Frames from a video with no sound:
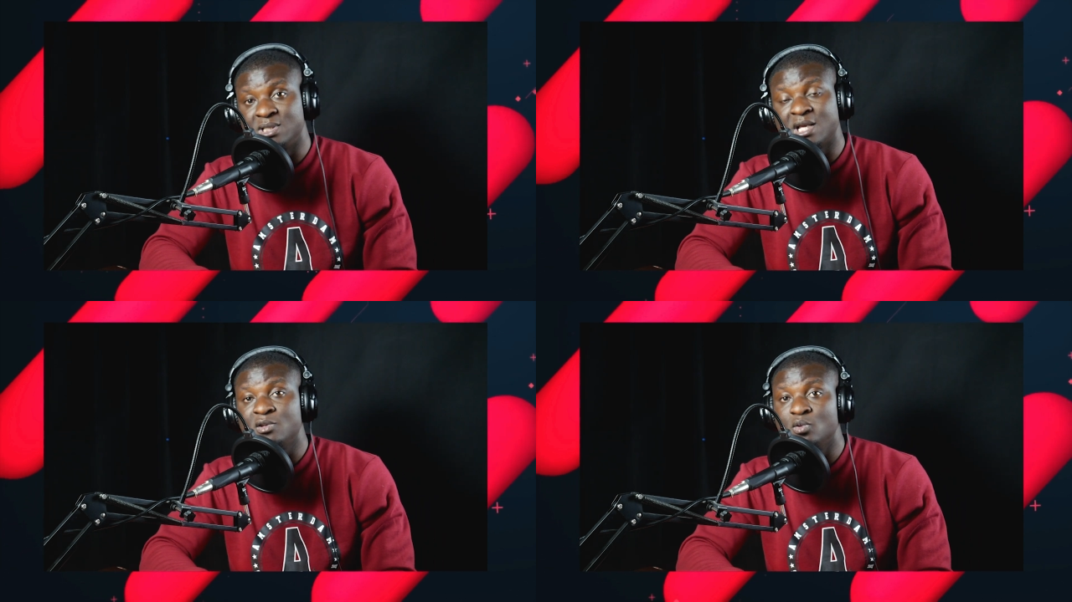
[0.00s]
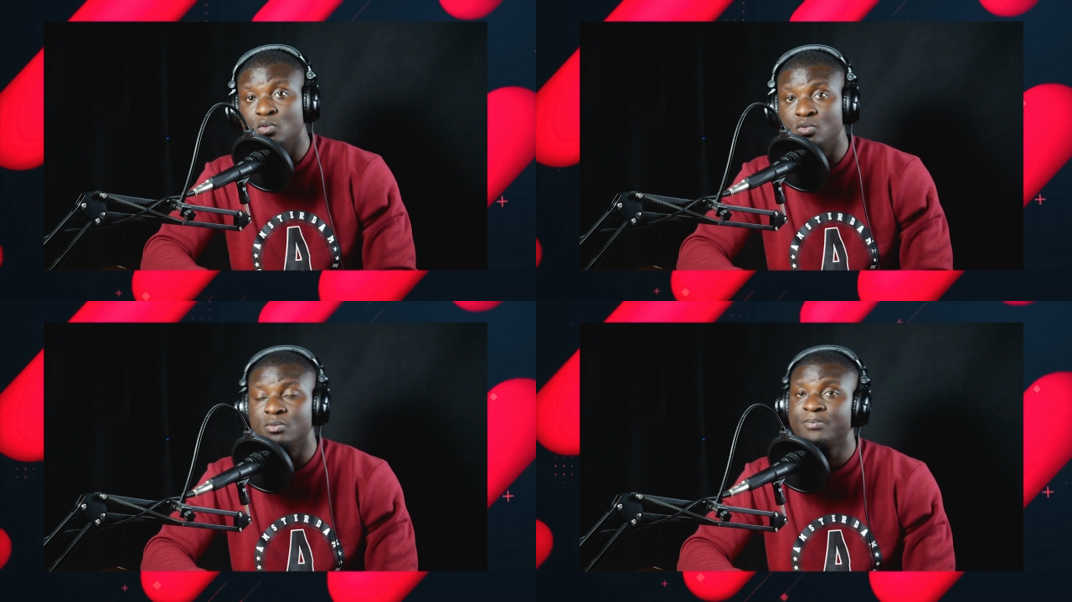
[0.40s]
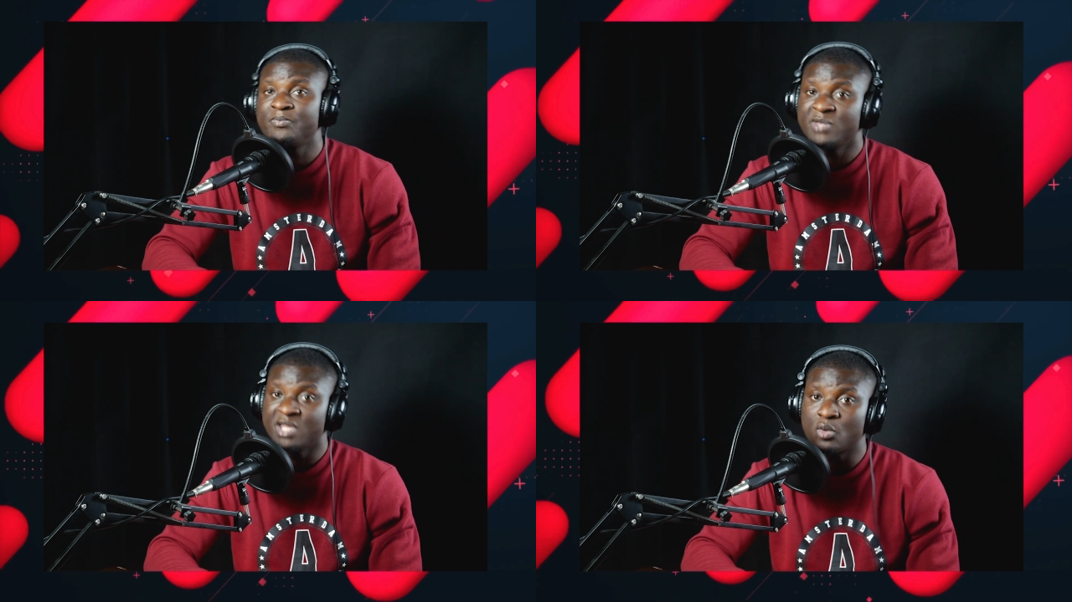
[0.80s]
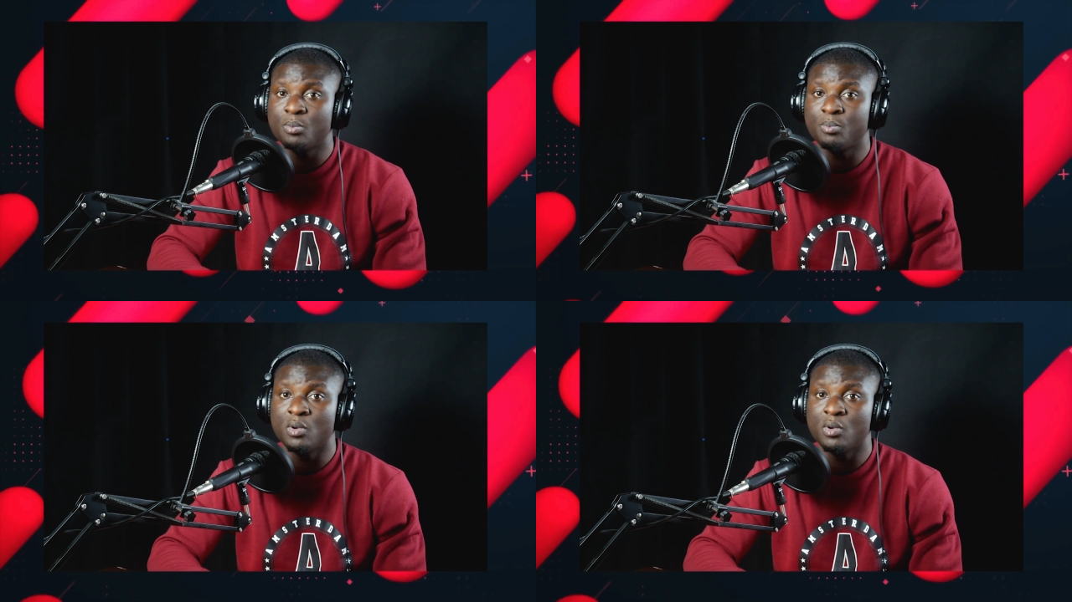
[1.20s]
Midianu Lu,
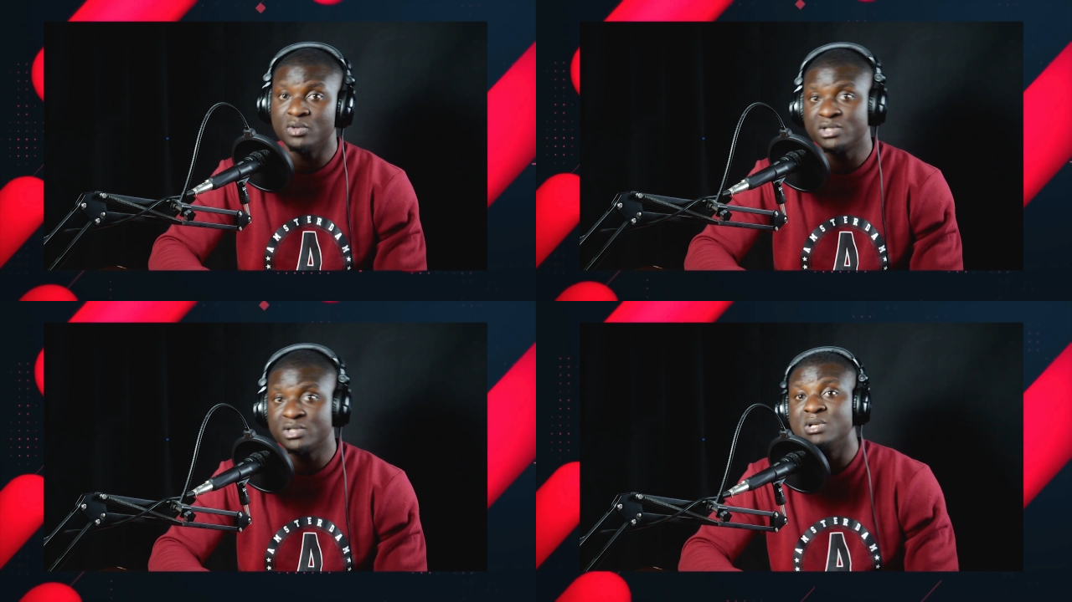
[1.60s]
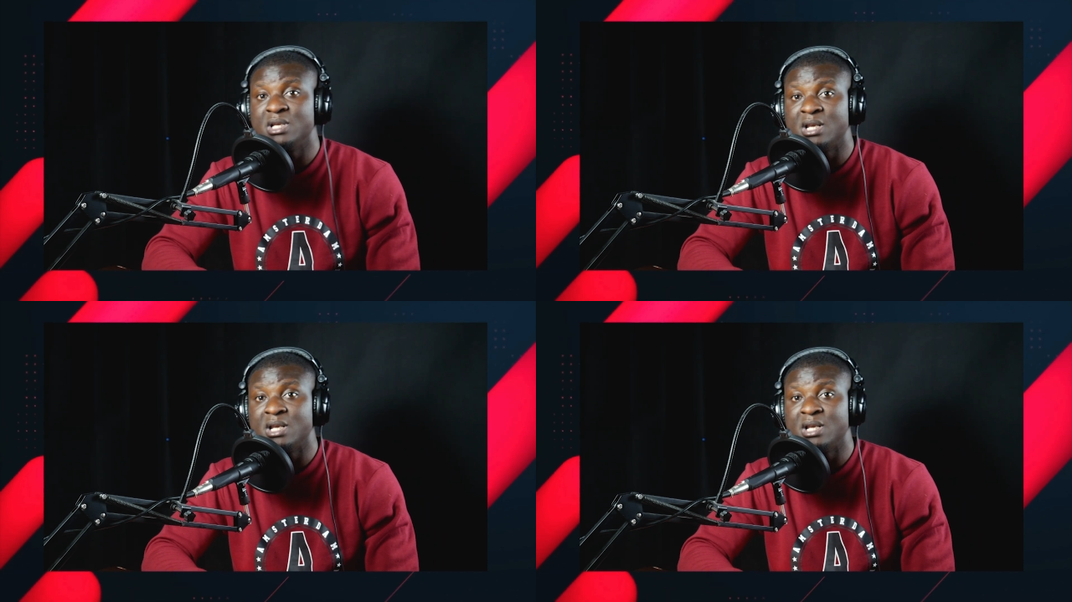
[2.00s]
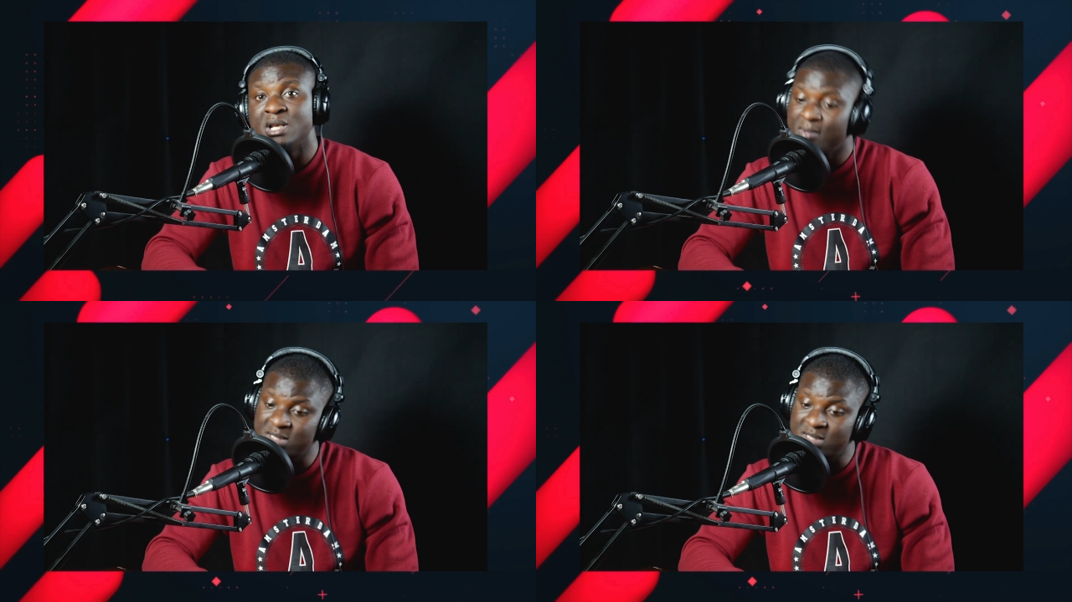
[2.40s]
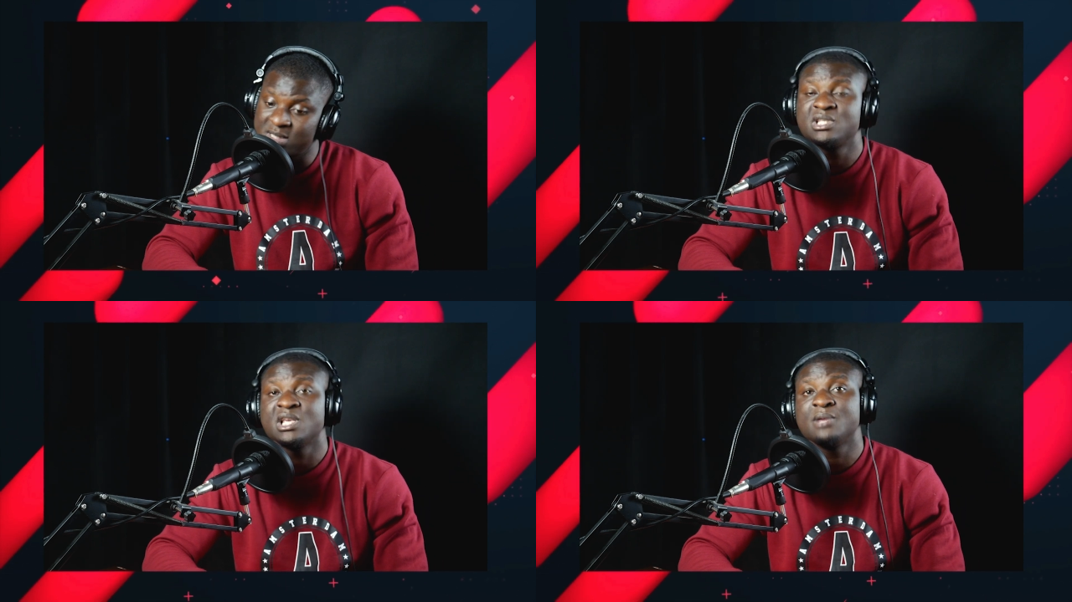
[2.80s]
Yankopon, or Shamunina. It was some
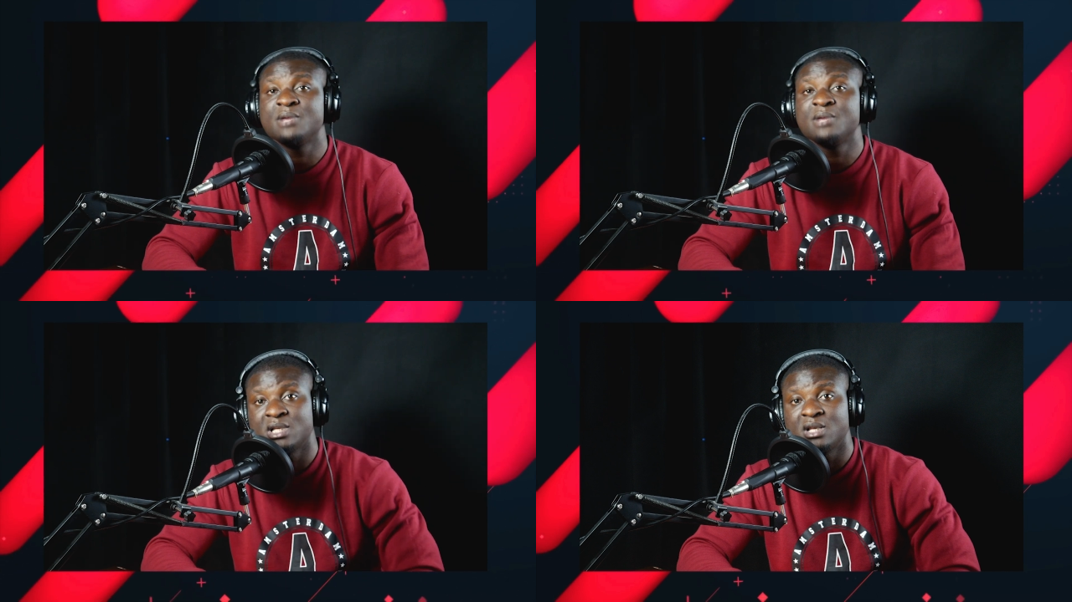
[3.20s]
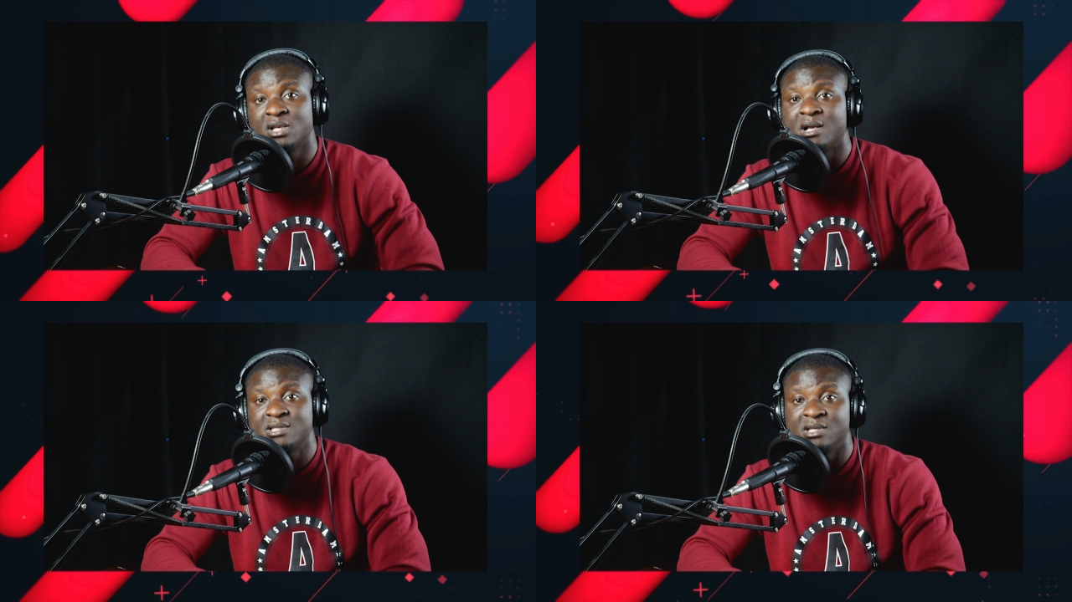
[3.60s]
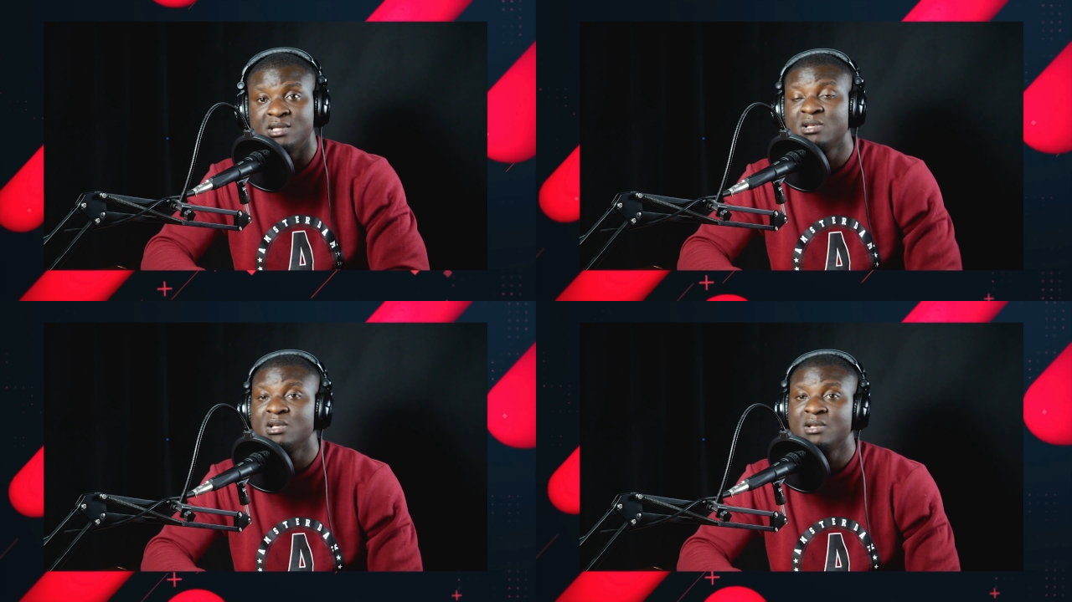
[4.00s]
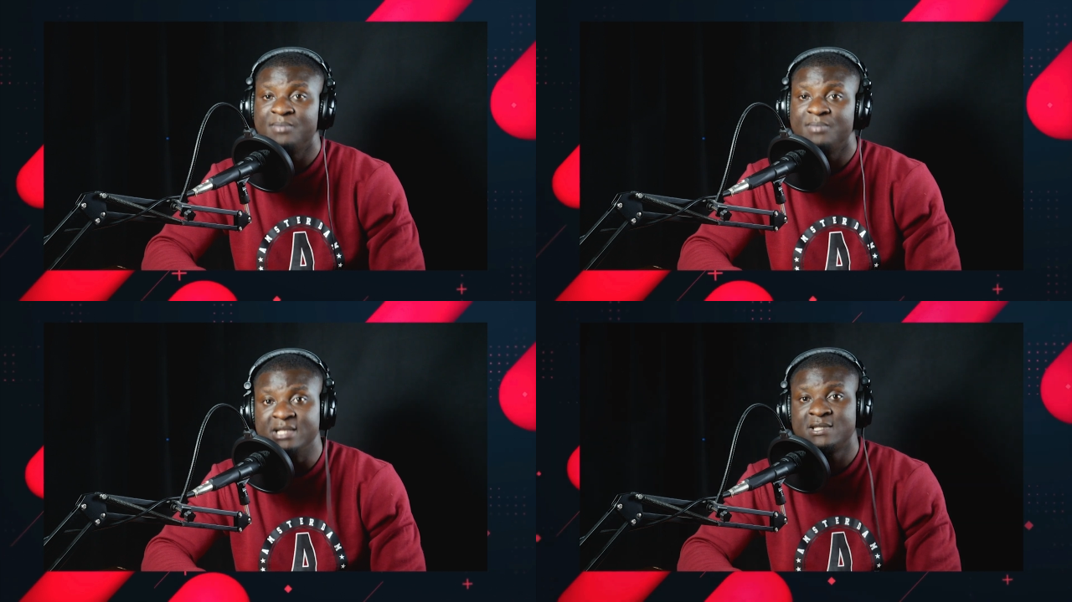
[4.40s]
so shabby or China Hasi.
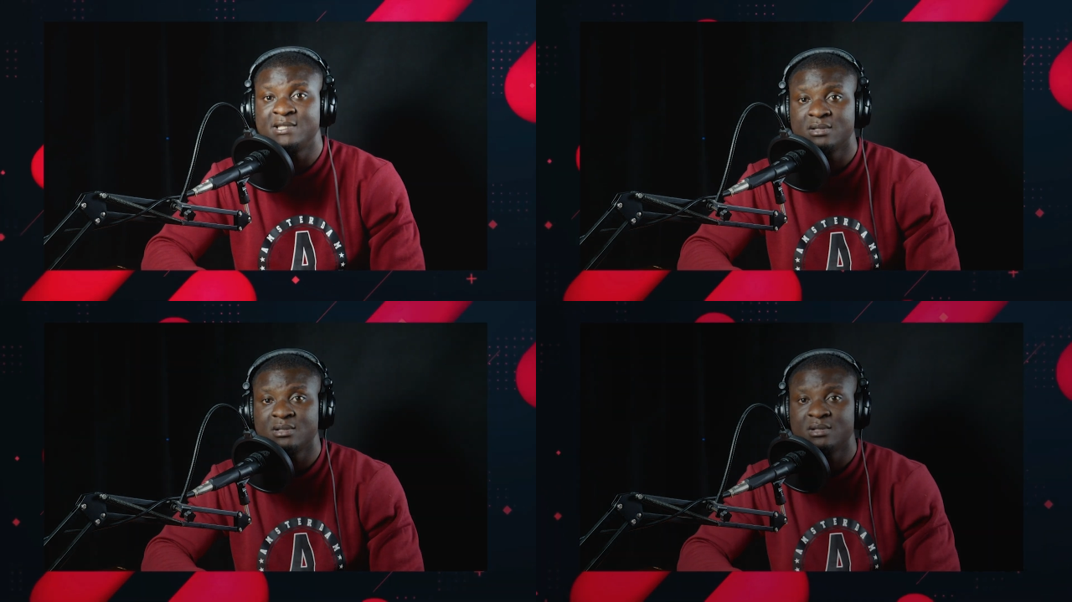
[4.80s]
Peace,